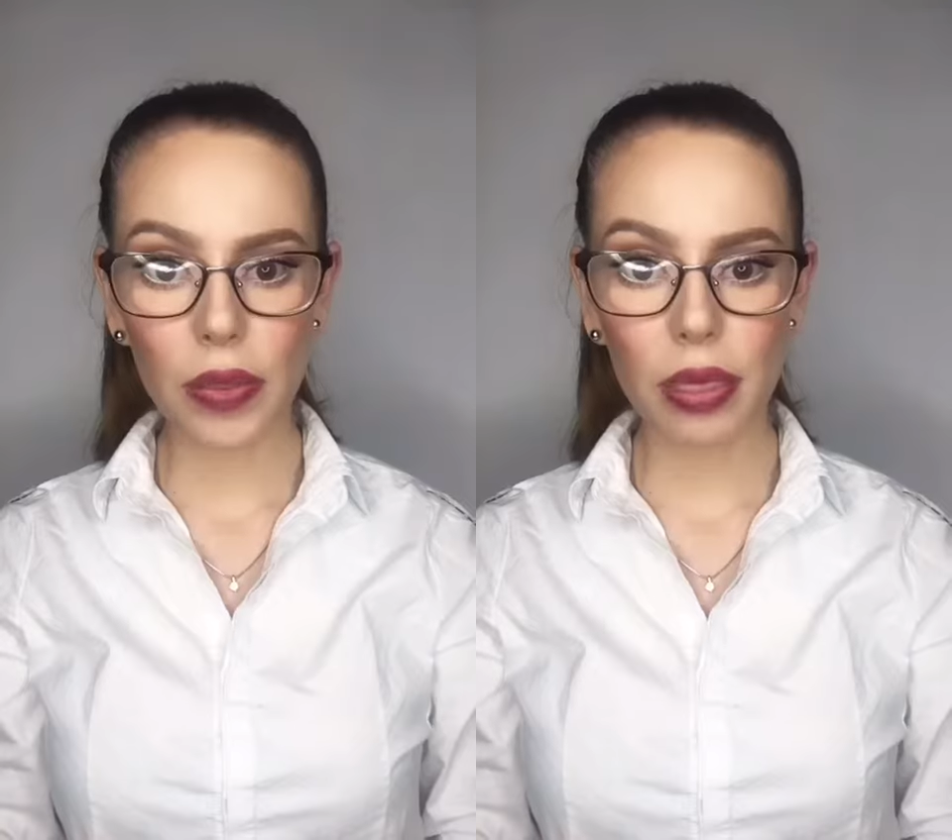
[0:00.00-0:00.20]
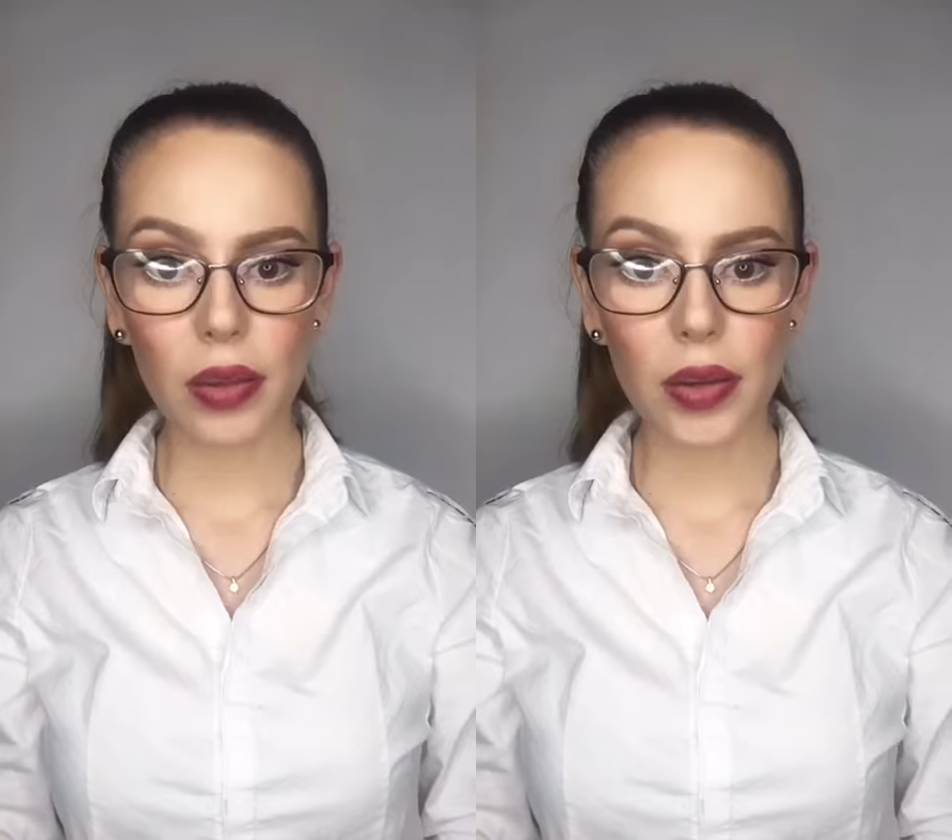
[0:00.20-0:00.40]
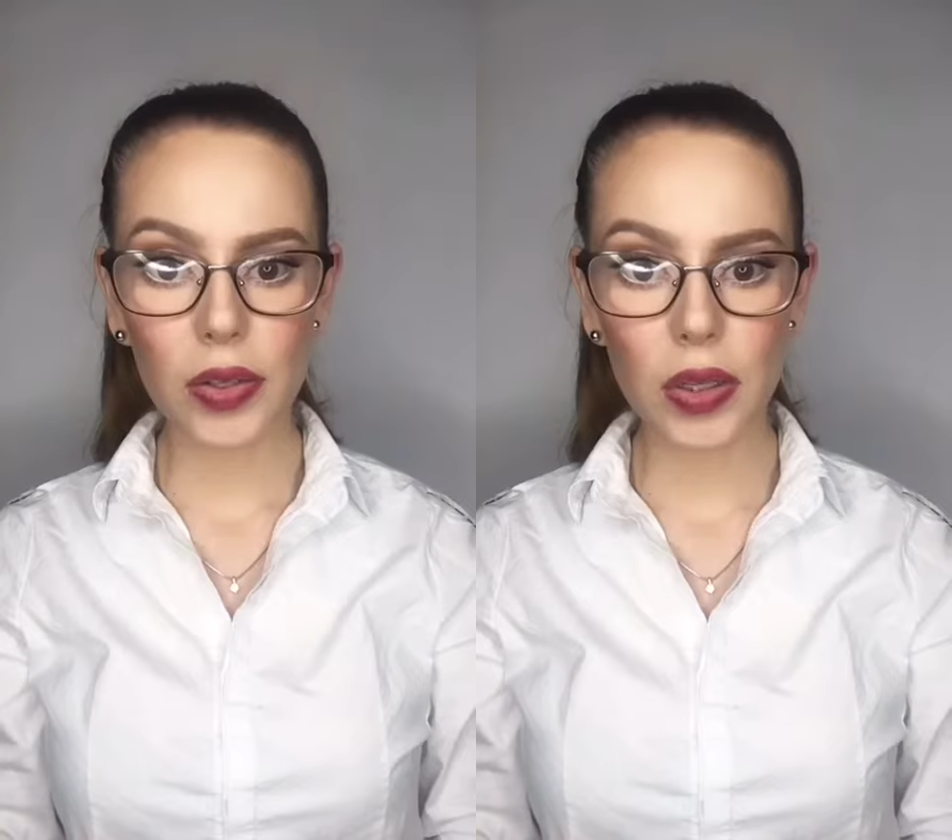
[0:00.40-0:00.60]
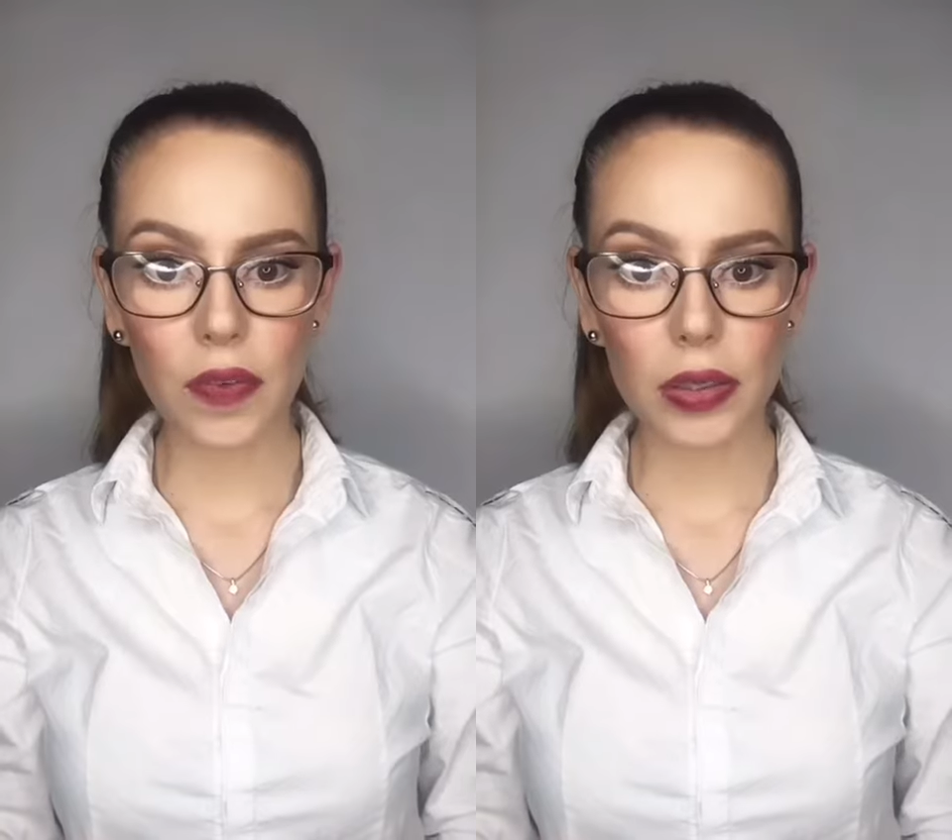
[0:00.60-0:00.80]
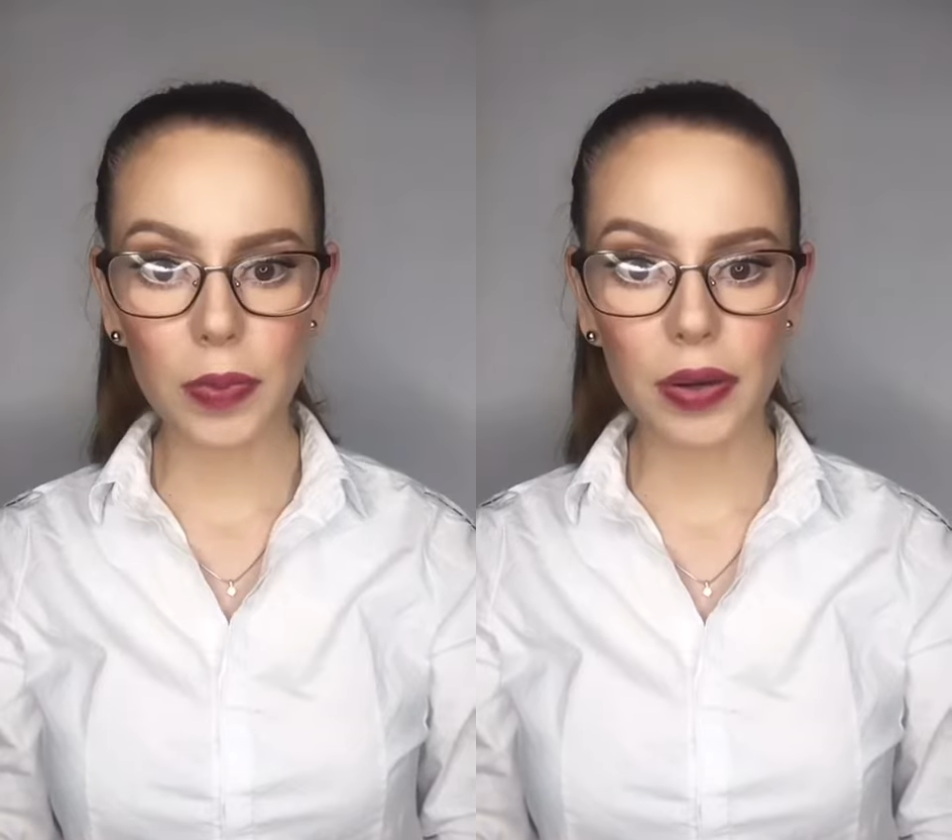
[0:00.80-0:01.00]
with 10 years
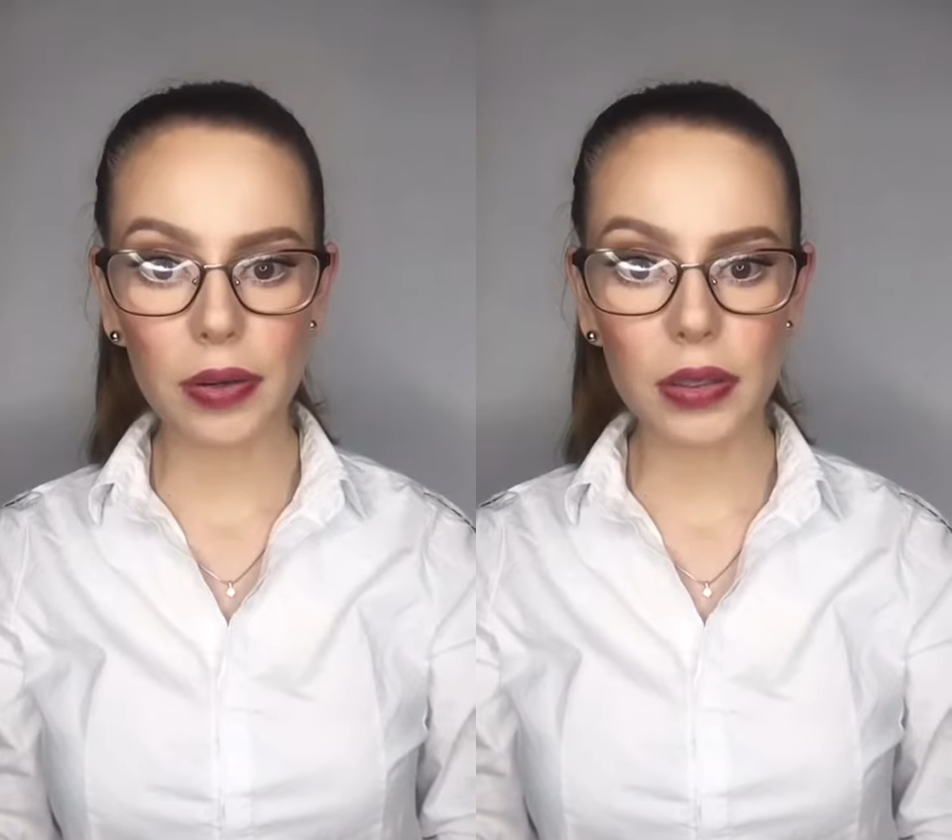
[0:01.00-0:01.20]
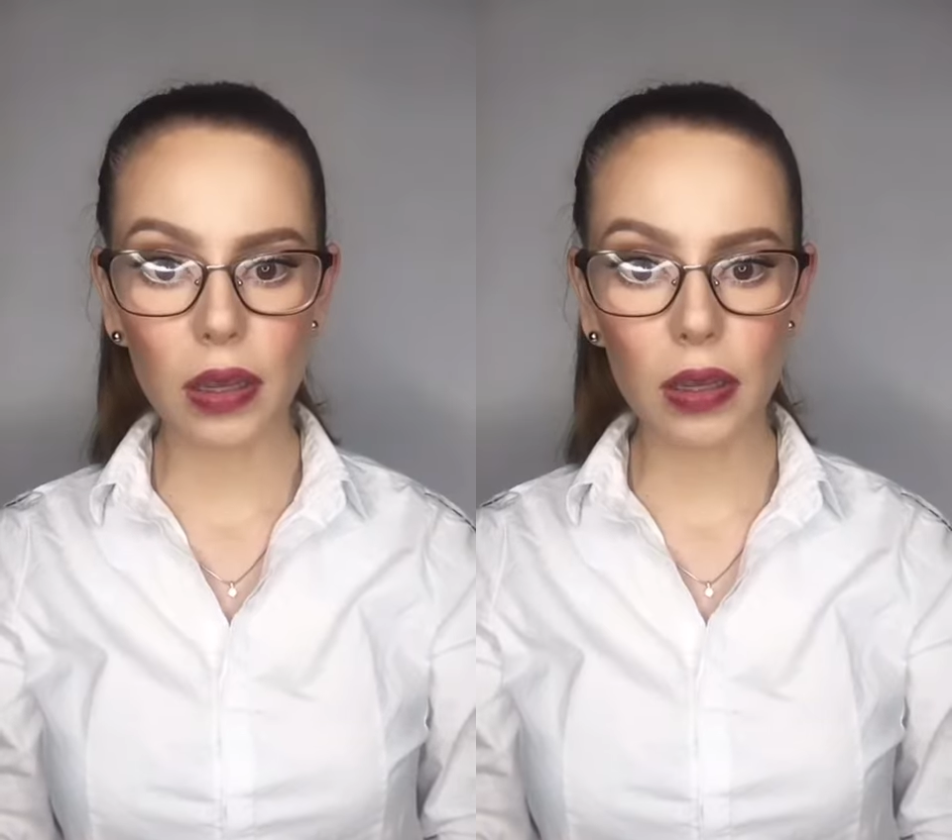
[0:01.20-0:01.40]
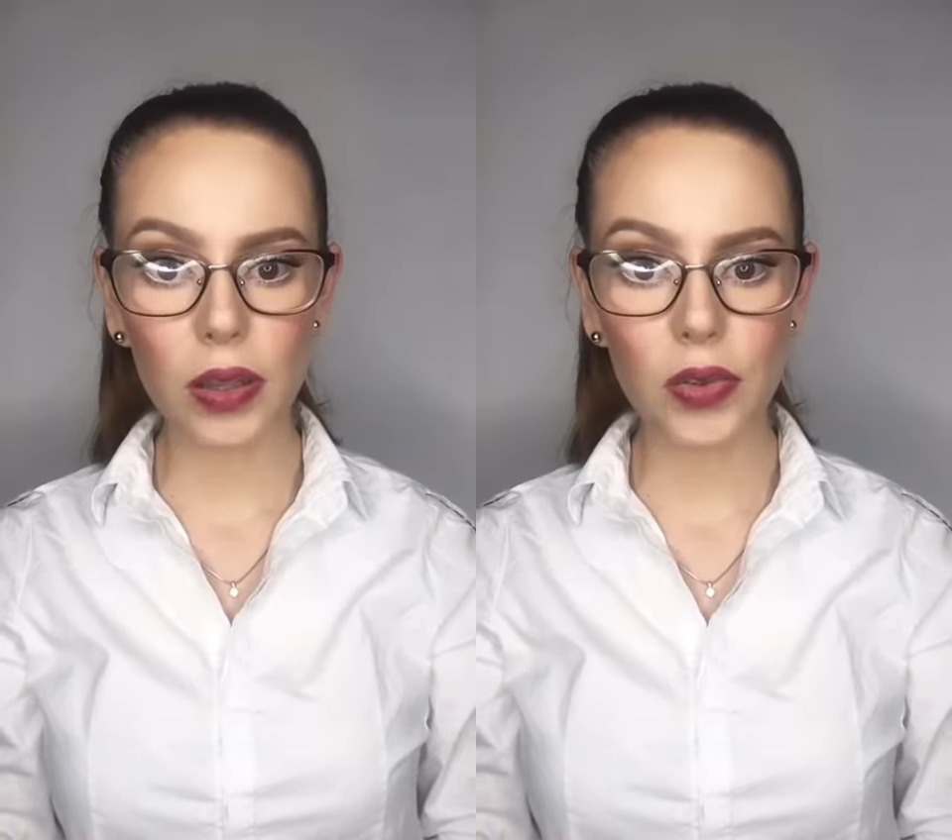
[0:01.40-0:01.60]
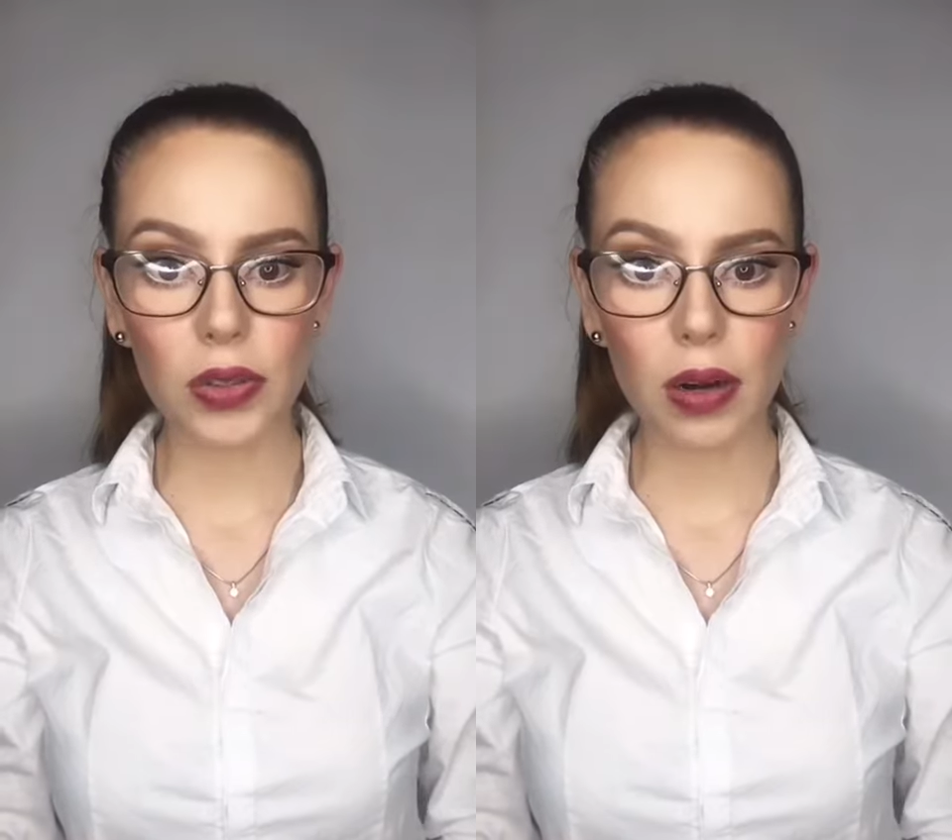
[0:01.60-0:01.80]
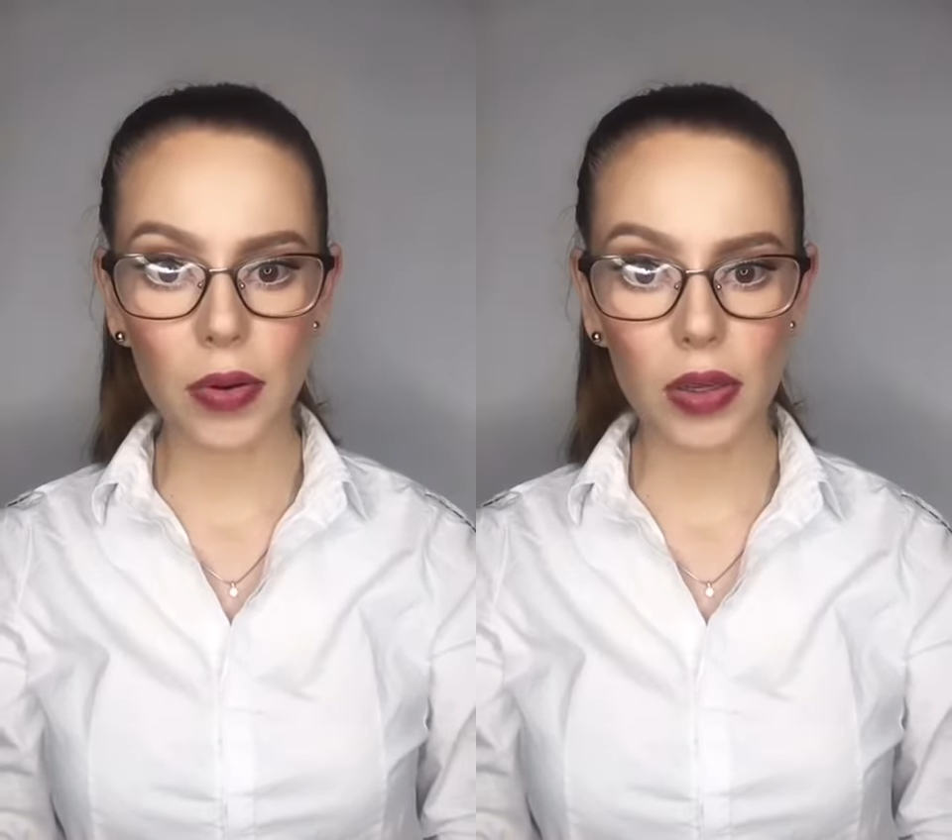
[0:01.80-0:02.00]
of experience in
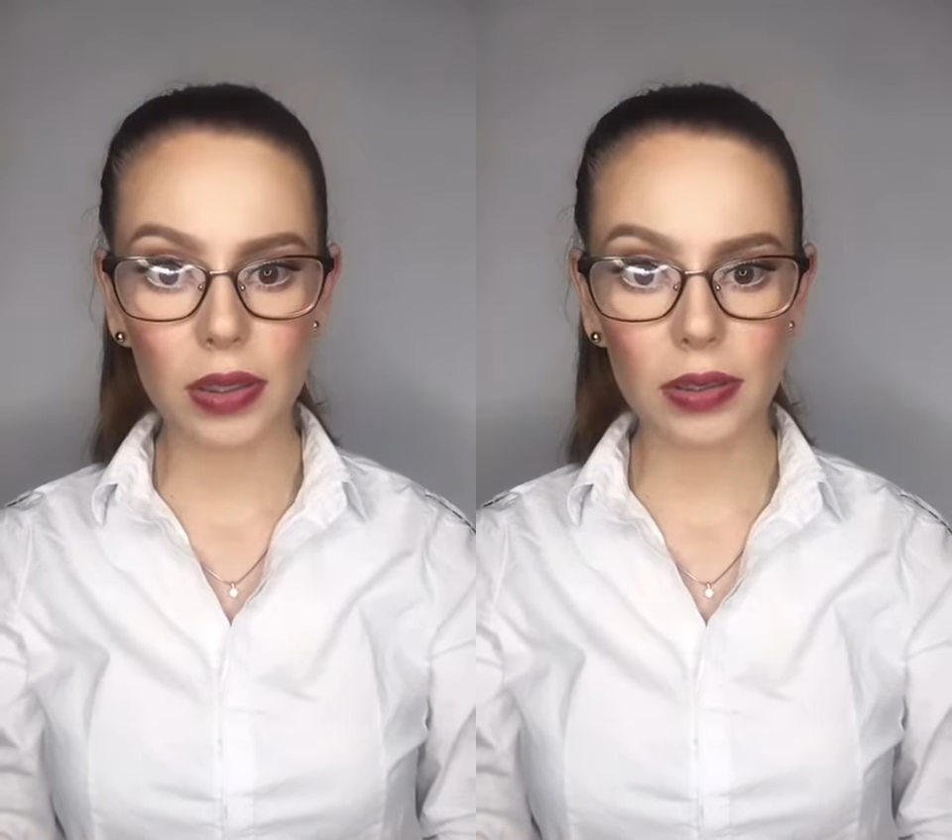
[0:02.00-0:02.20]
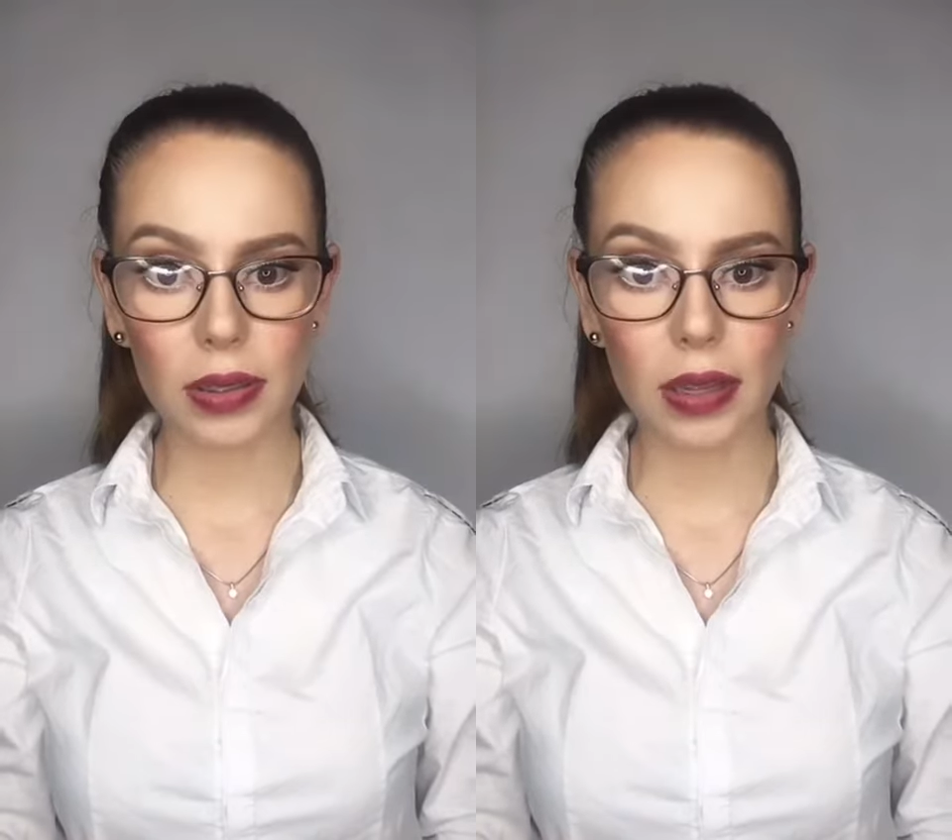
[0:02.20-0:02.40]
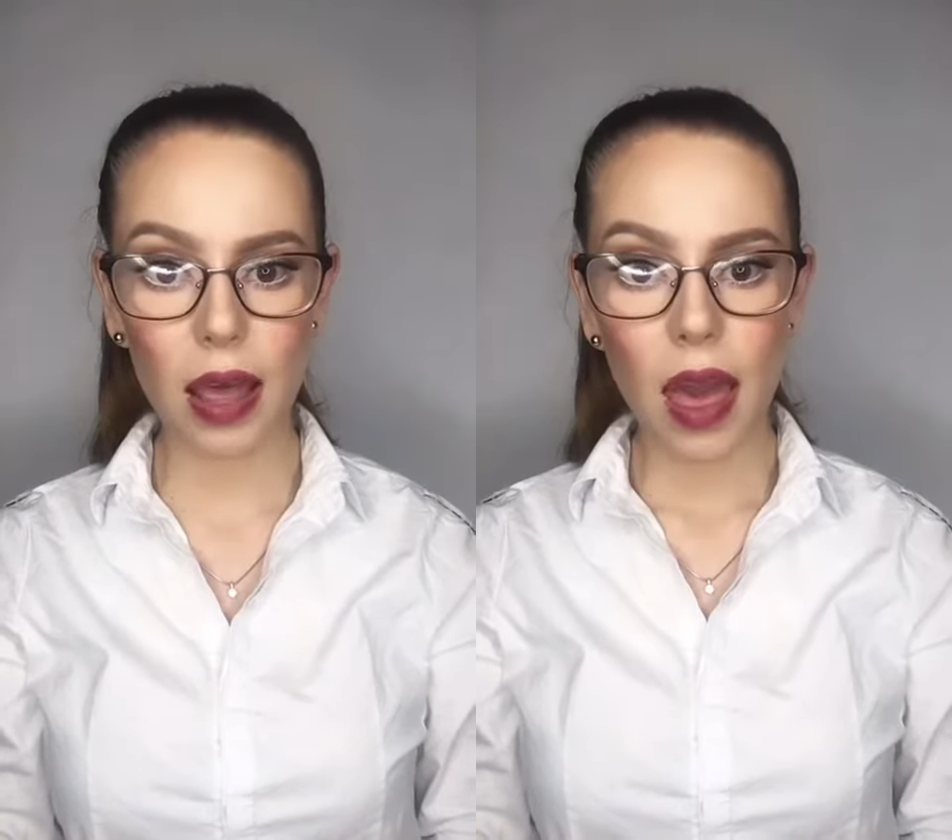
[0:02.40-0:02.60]
industrial processes,